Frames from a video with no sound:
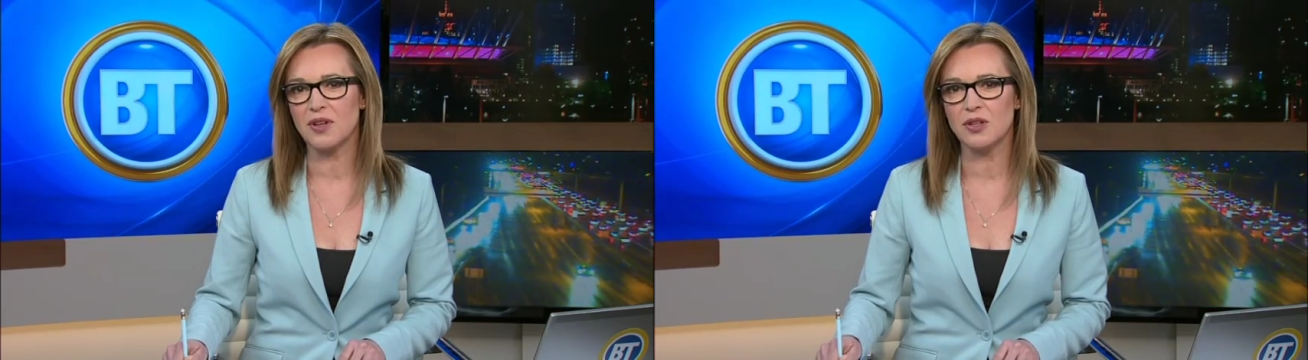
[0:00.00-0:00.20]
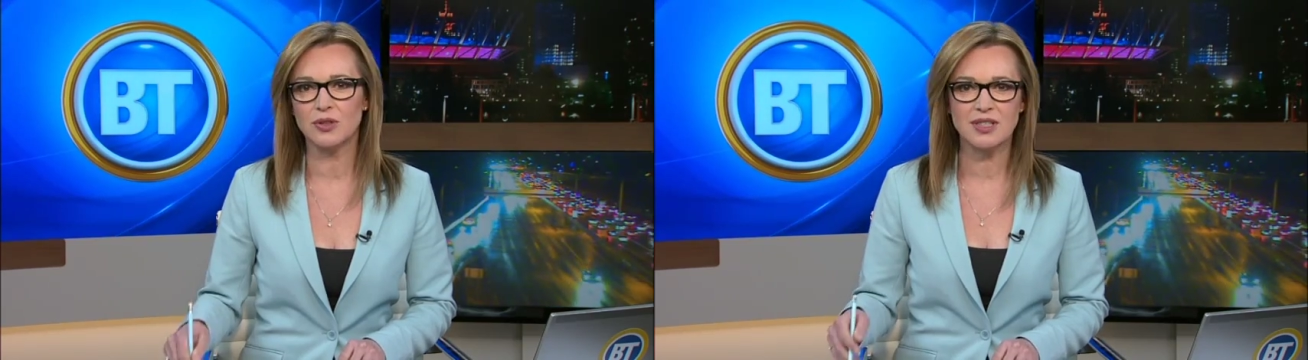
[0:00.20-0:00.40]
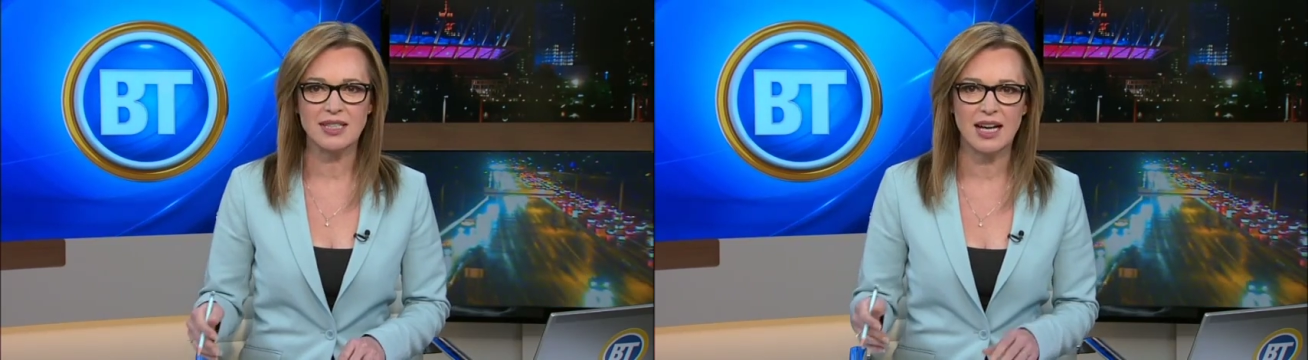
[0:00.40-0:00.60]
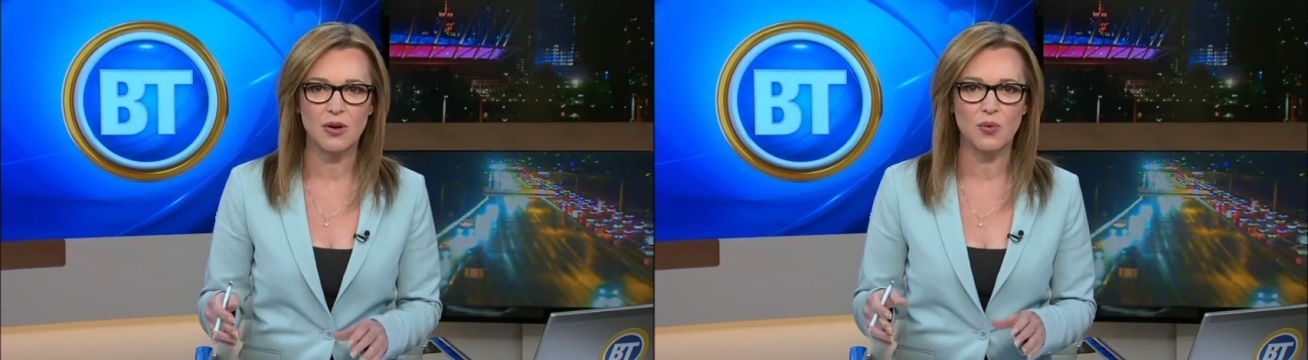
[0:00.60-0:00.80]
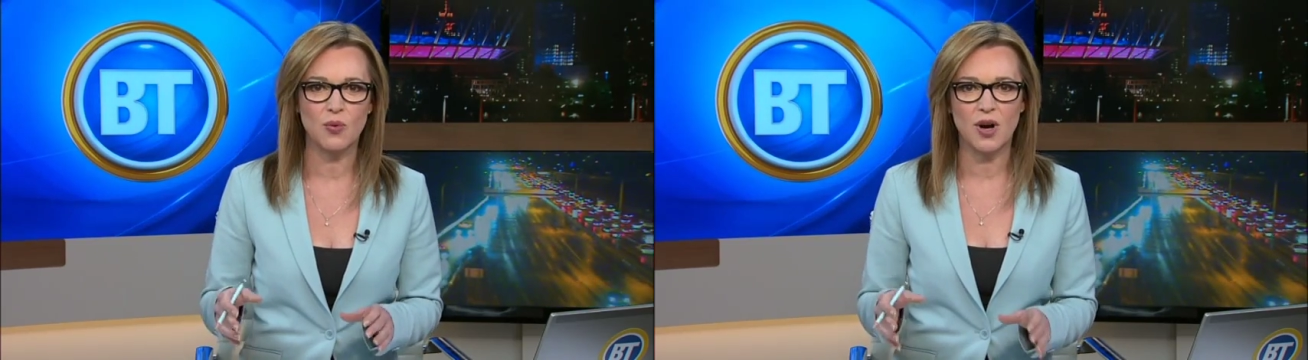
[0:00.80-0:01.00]
The old
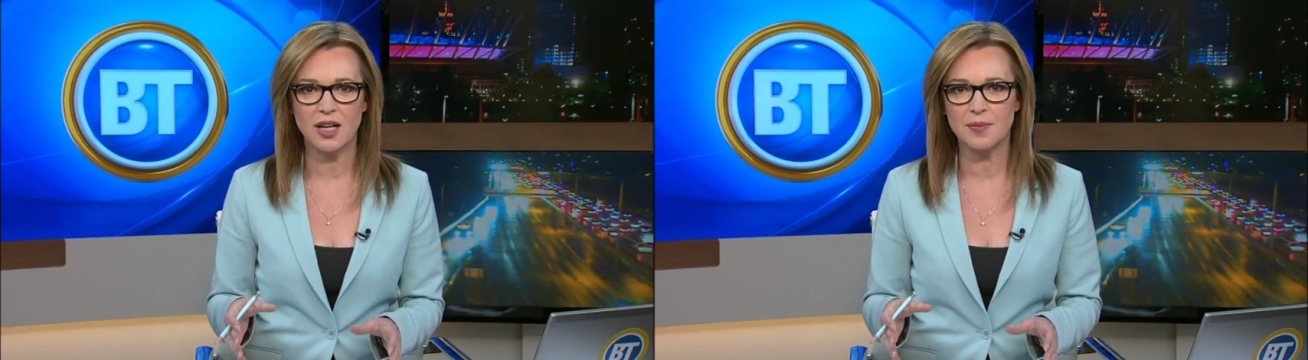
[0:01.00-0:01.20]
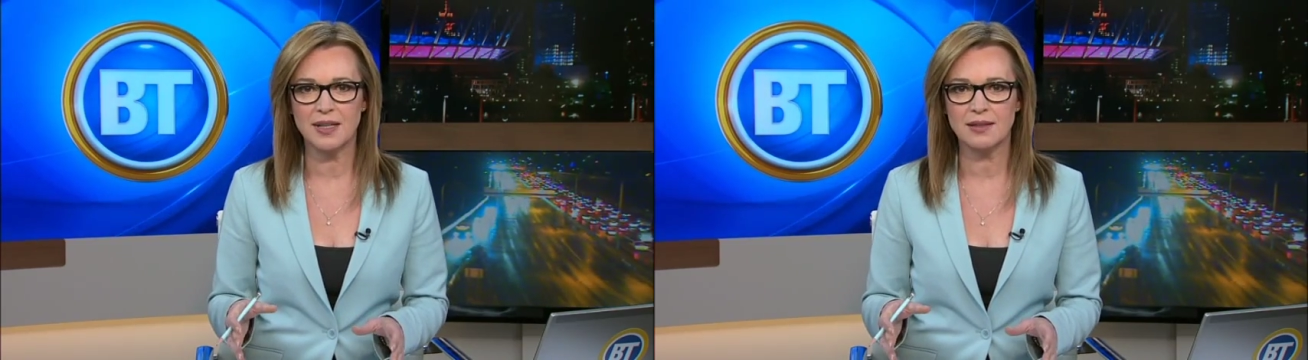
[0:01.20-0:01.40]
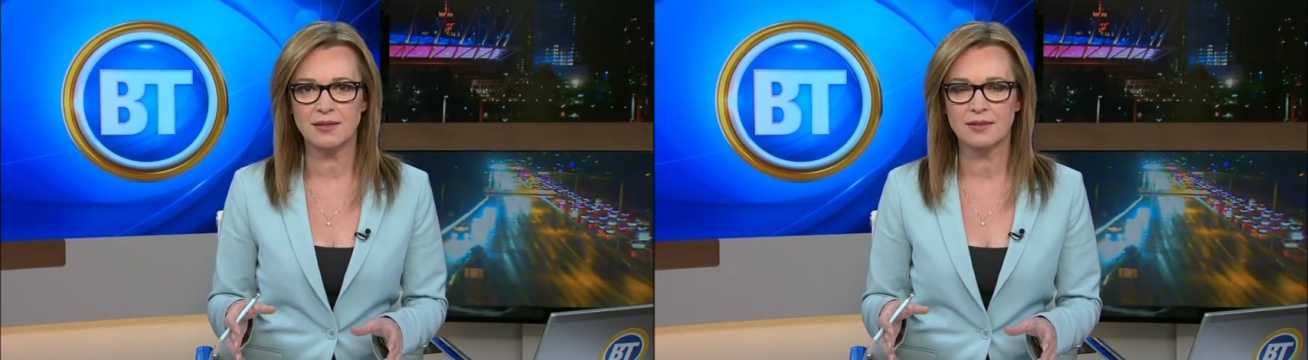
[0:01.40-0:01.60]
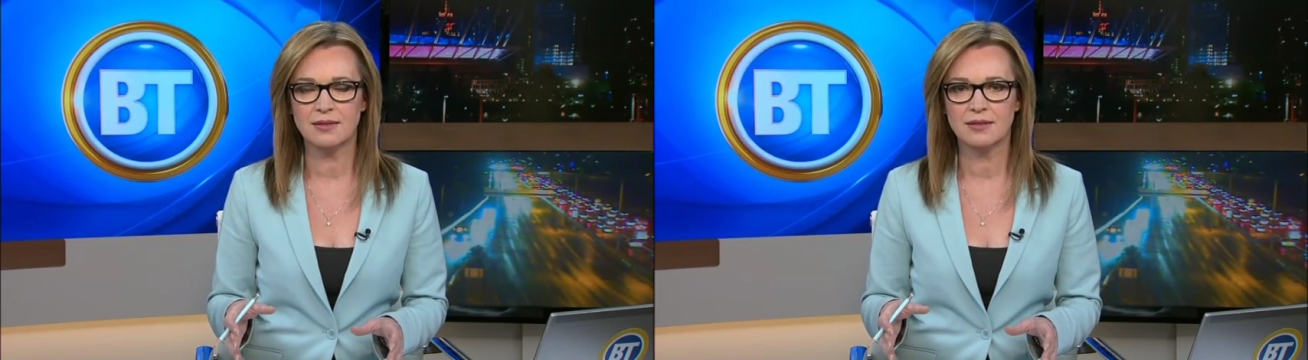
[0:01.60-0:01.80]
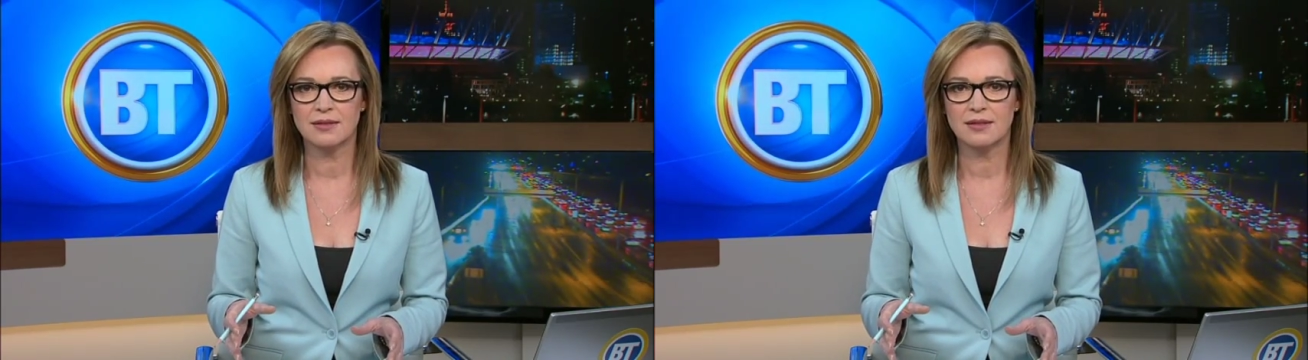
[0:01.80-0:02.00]
style Walkman
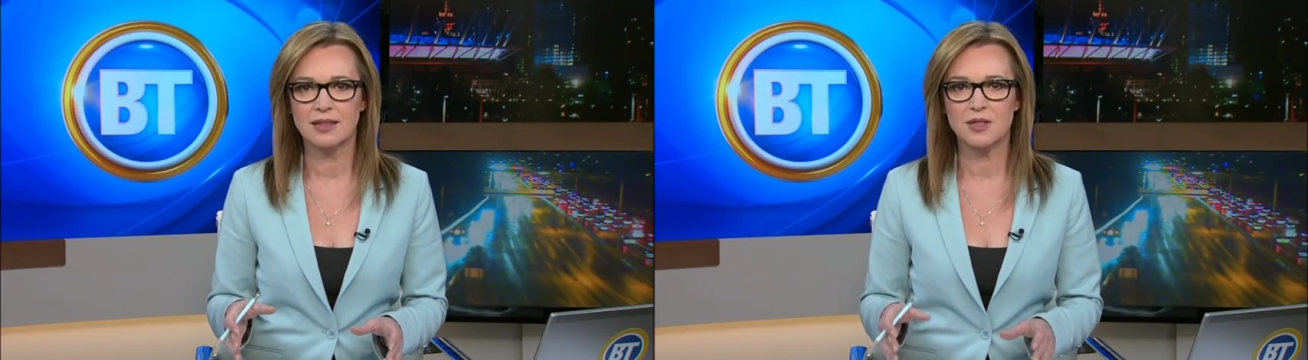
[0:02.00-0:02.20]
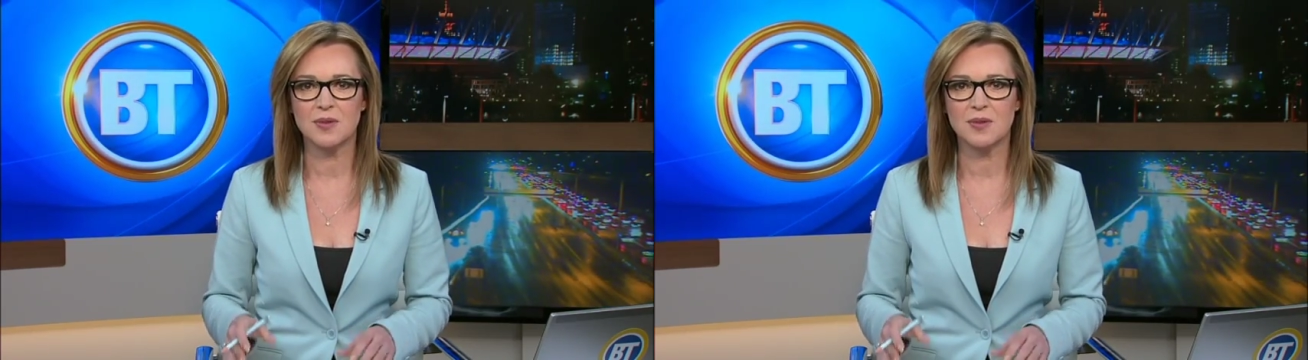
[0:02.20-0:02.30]
is